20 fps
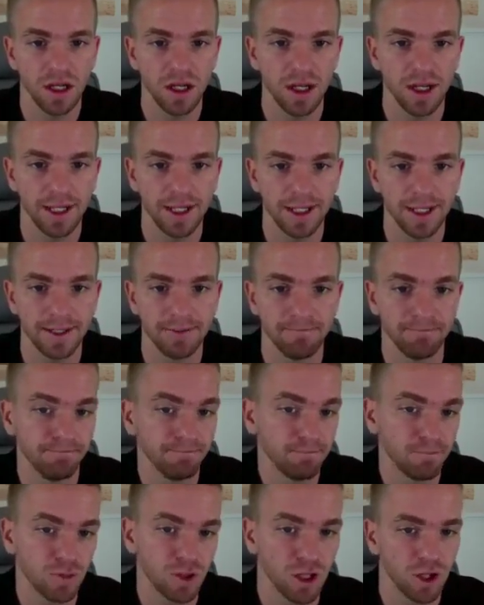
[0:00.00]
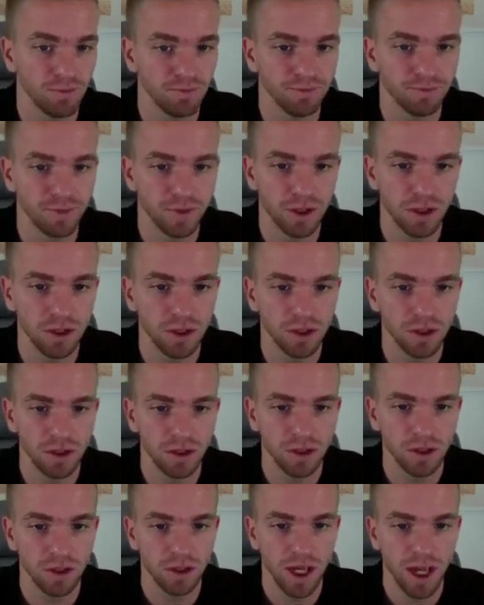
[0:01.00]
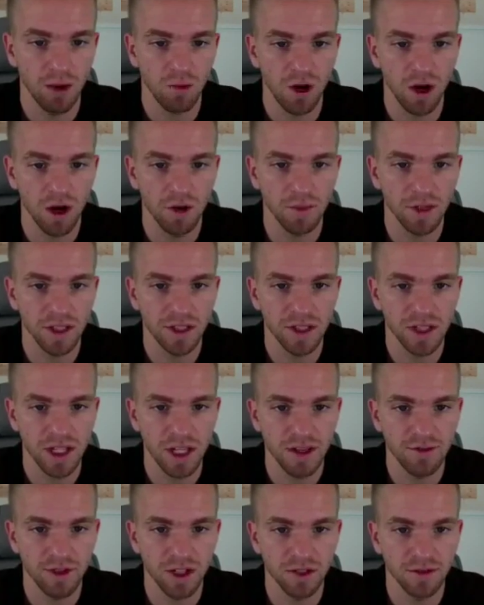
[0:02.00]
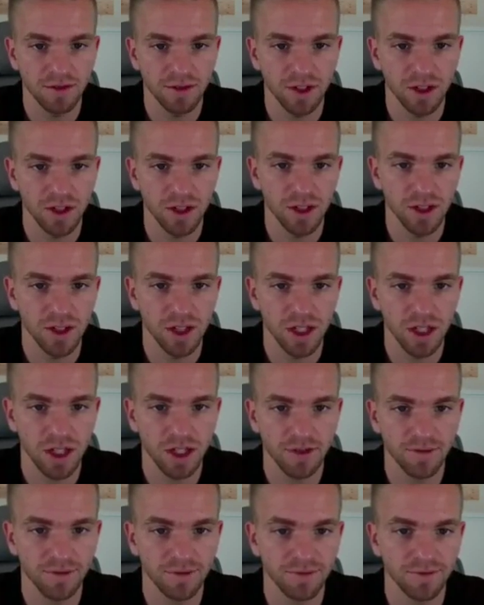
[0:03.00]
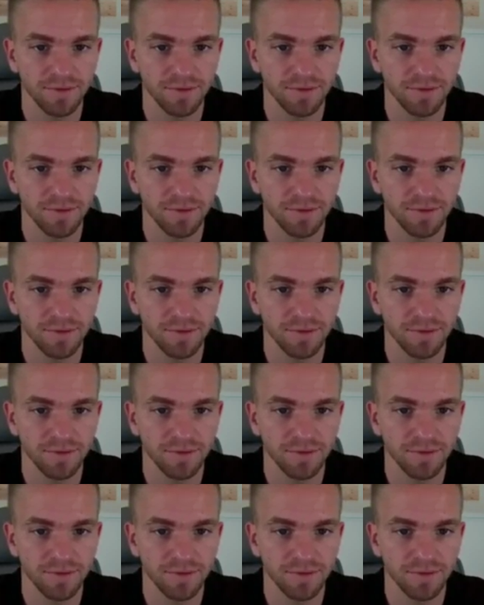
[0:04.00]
So, hey, welcome in, Steven. Good to see you.